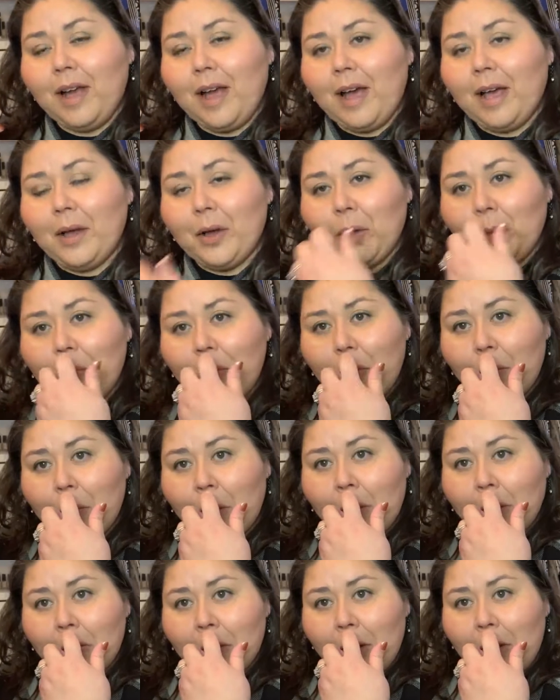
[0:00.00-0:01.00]
I hope you
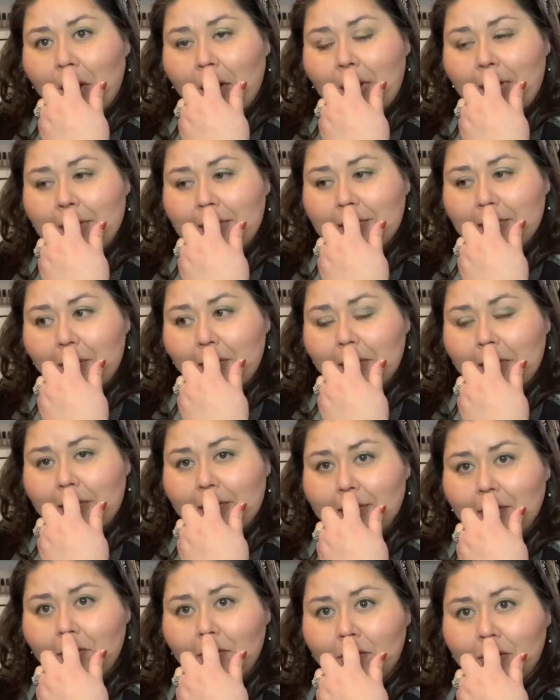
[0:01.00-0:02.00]
all got
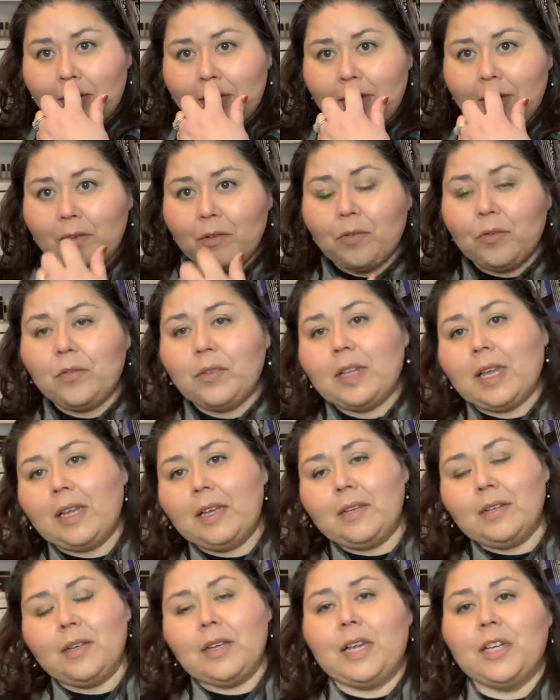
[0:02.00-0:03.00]
something lovely and,